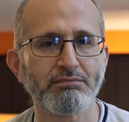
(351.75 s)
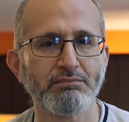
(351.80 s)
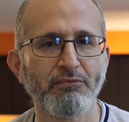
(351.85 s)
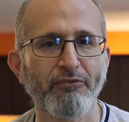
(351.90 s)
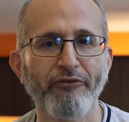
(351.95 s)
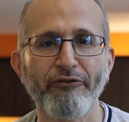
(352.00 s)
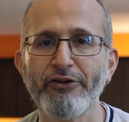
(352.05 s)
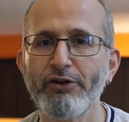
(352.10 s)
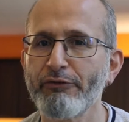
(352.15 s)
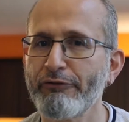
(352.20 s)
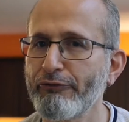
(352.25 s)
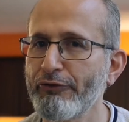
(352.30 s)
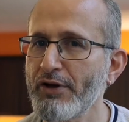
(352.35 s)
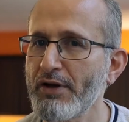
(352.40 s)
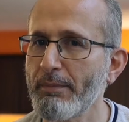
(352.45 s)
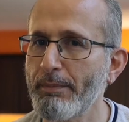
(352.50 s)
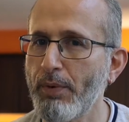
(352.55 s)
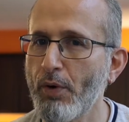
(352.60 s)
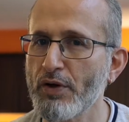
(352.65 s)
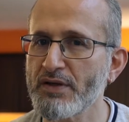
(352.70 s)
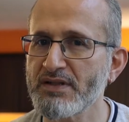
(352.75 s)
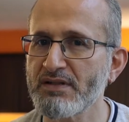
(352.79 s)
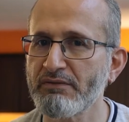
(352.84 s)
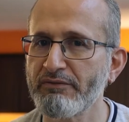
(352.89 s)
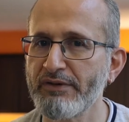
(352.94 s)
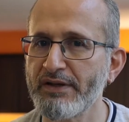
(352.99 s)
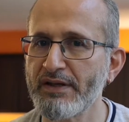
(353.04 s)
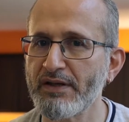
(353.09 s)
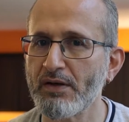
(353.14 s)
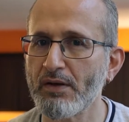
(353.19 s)
Feel free to pause the
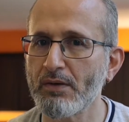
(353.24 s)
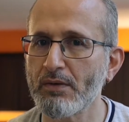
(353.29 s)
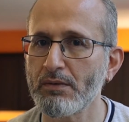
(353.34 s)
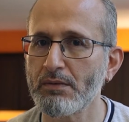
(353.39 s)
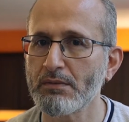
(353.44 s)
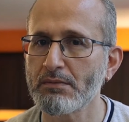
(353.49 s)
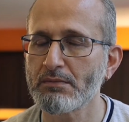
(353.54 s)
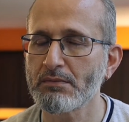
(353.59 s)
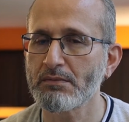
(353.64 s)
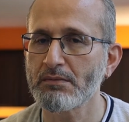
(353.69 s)
video